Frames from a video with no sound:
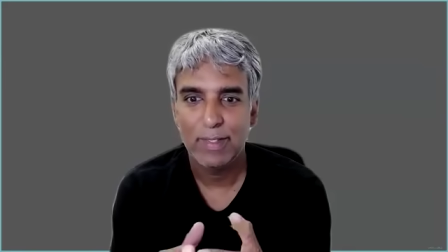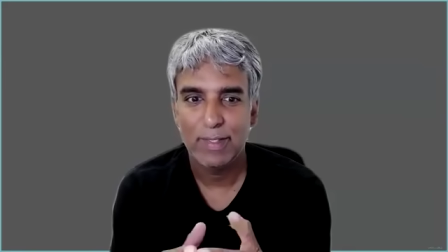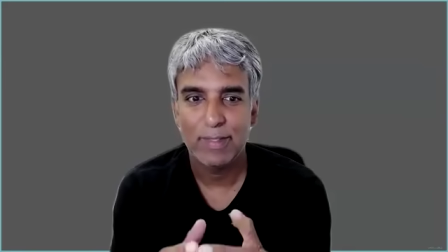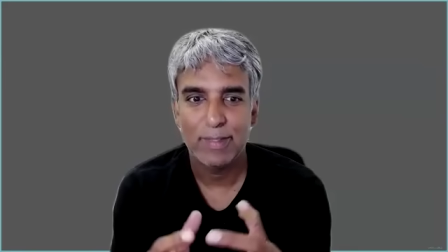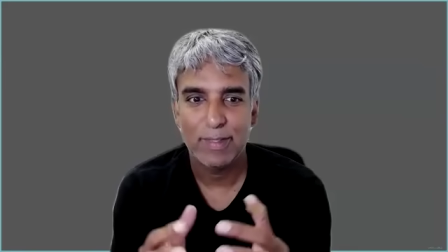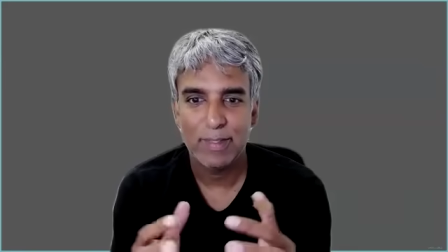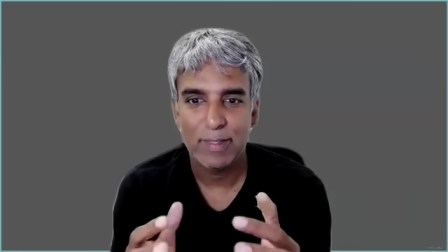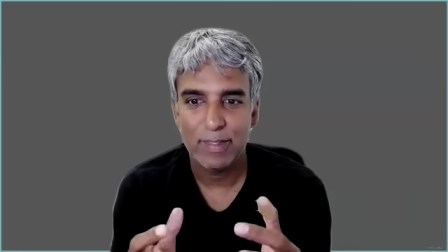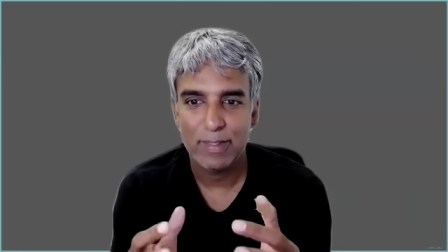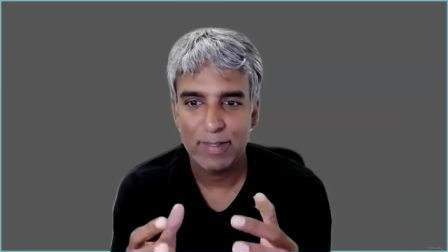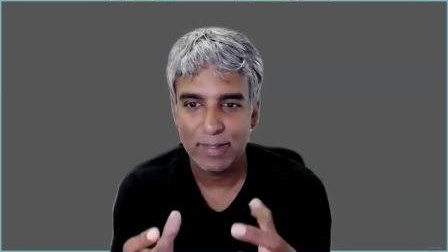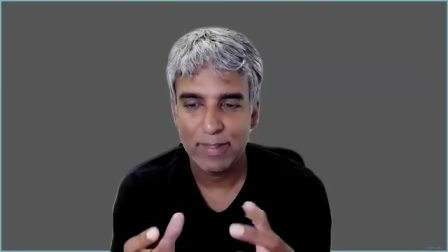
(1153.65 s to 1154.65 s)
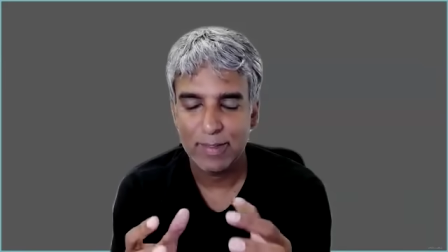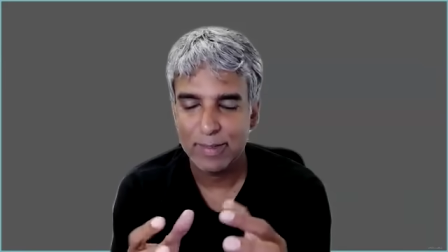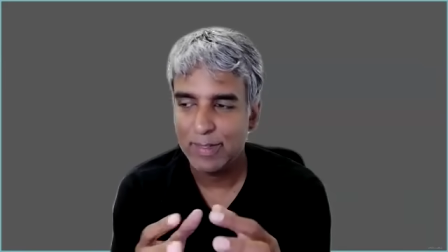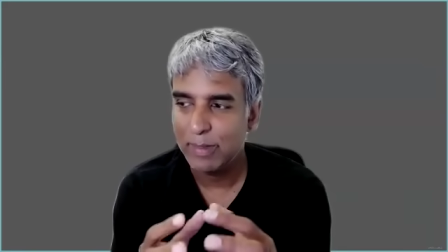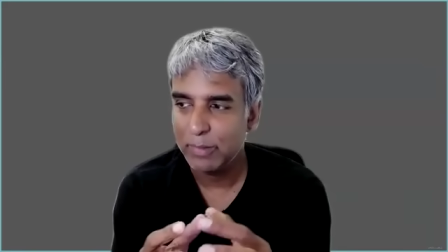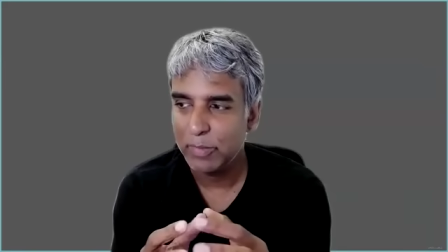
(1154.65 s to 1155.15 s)
It is the
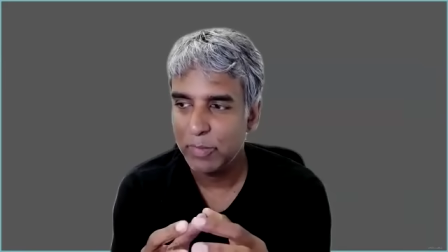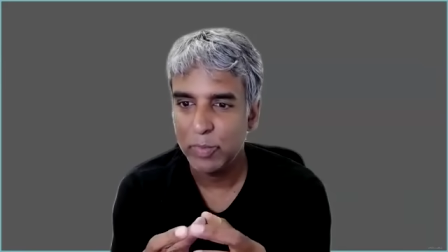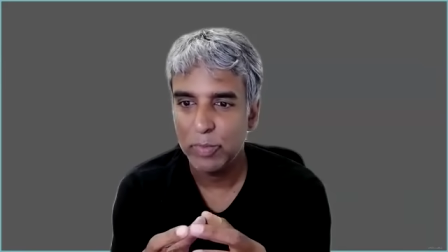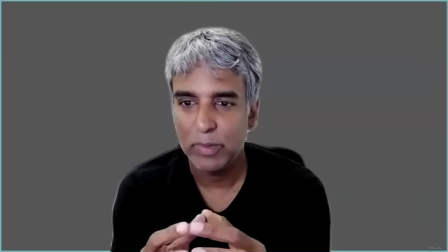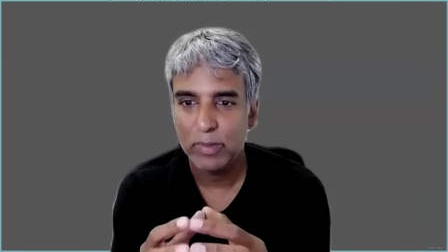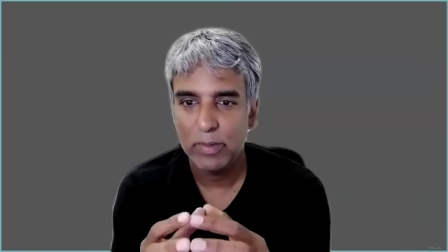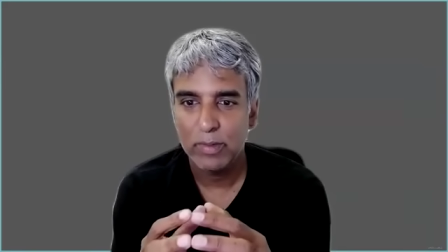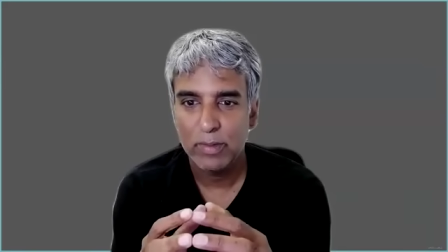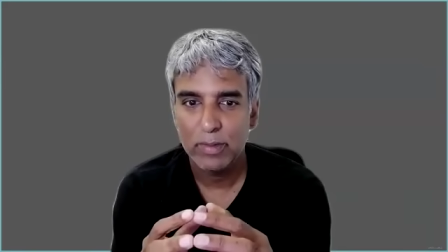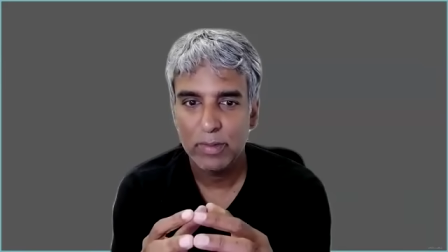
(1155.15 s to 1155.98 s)
immune